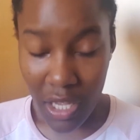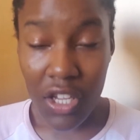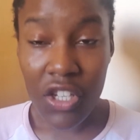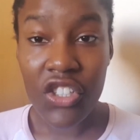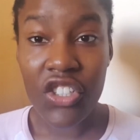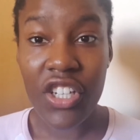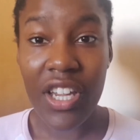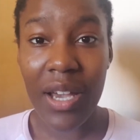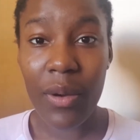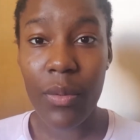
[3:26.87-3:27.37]

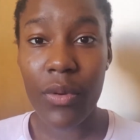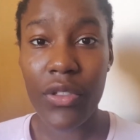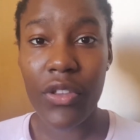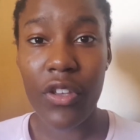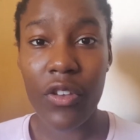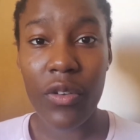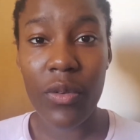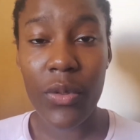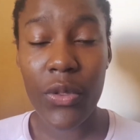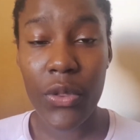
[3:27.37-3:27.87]
share with
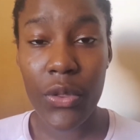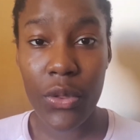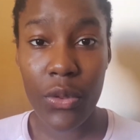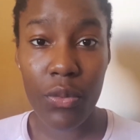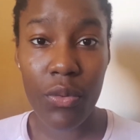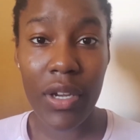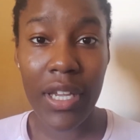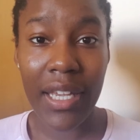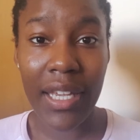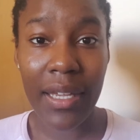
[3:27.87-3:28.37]
you
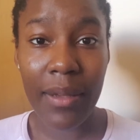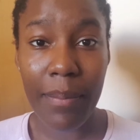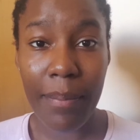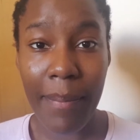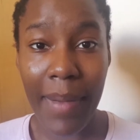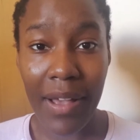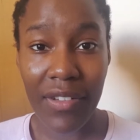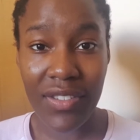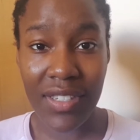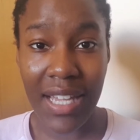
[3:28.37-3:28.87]
3
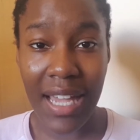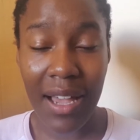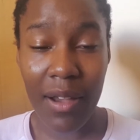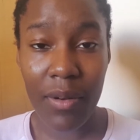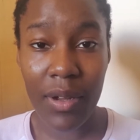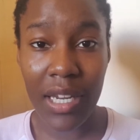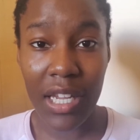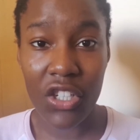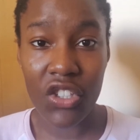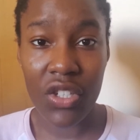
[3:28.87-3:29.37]
maths
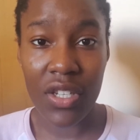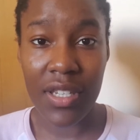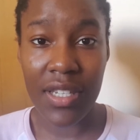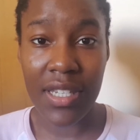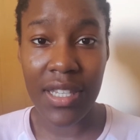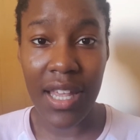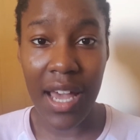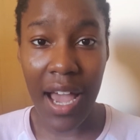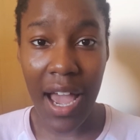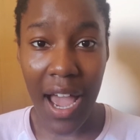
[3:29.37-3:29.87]

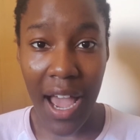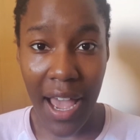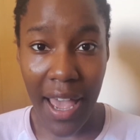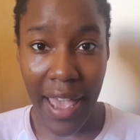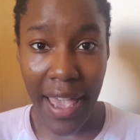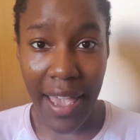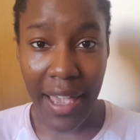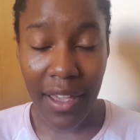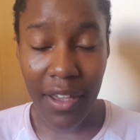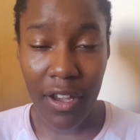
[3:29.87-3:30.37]
calculations that
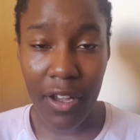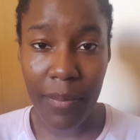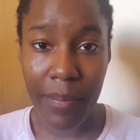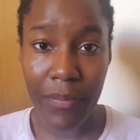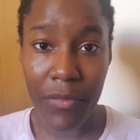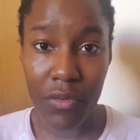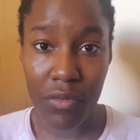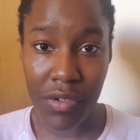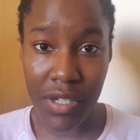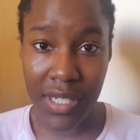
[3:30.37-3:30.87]
I
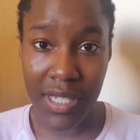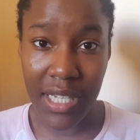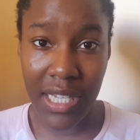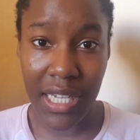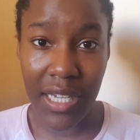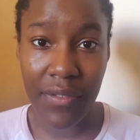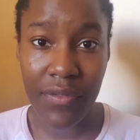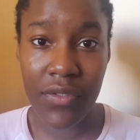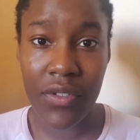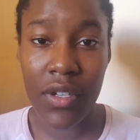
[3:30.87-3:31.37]

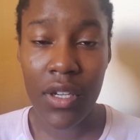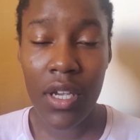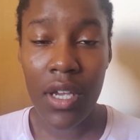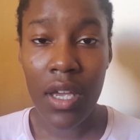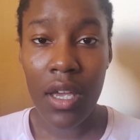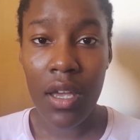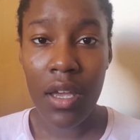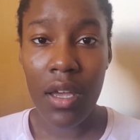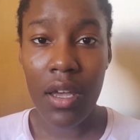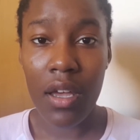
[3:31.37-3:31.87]
received
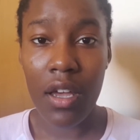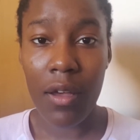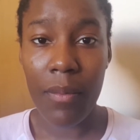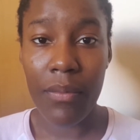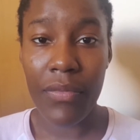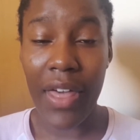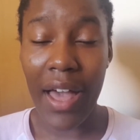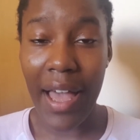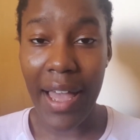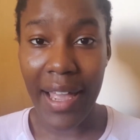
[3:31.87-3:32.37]

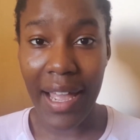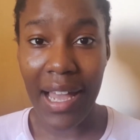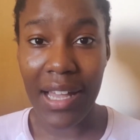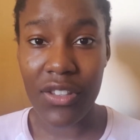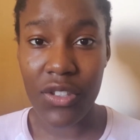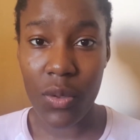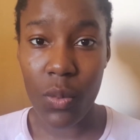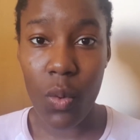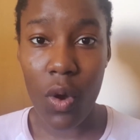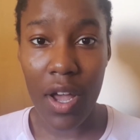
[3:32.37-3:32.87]
that I
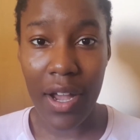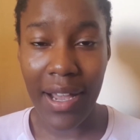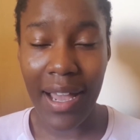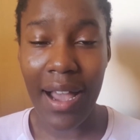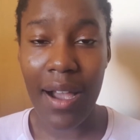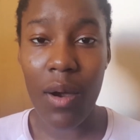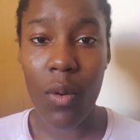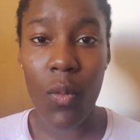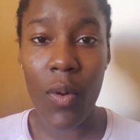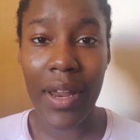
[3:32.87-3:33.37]
had to work
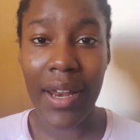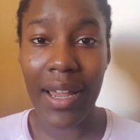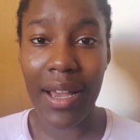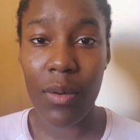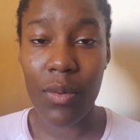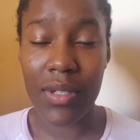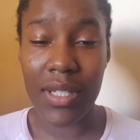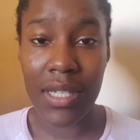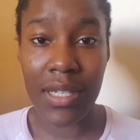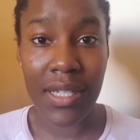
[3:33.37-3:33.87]
out when I
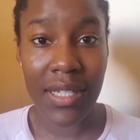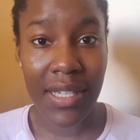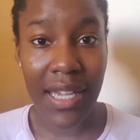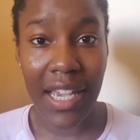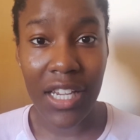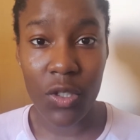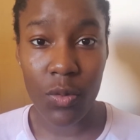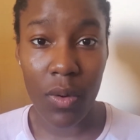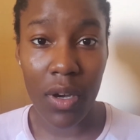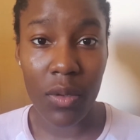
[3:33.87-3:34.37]
was in
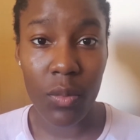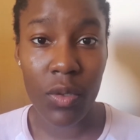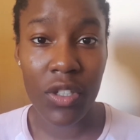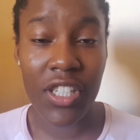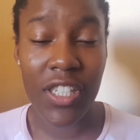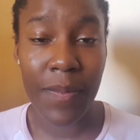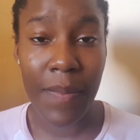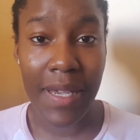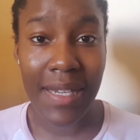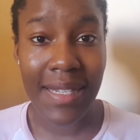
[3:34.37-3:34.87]
stage 1,
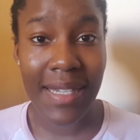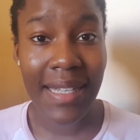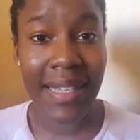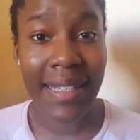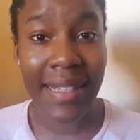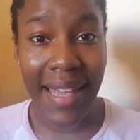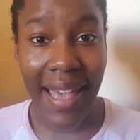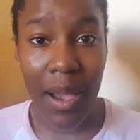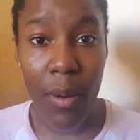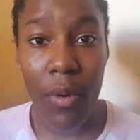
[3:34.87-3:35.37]
which is basically
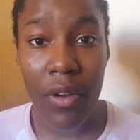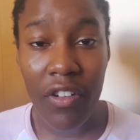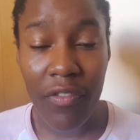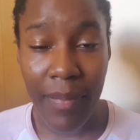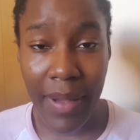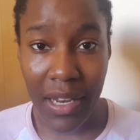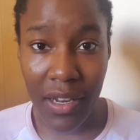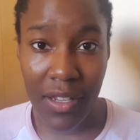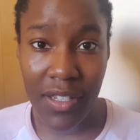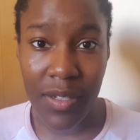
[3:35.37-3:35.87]
year 1 of
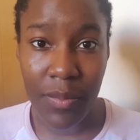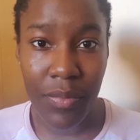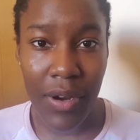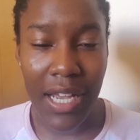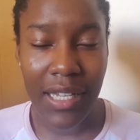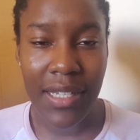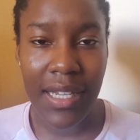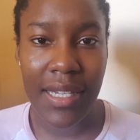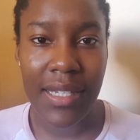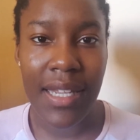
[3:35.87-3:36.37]
my nursing
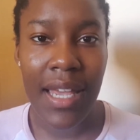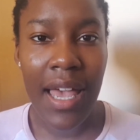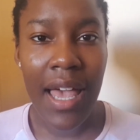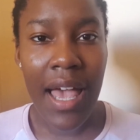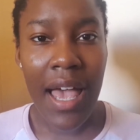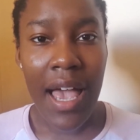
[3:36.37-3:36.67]
practice.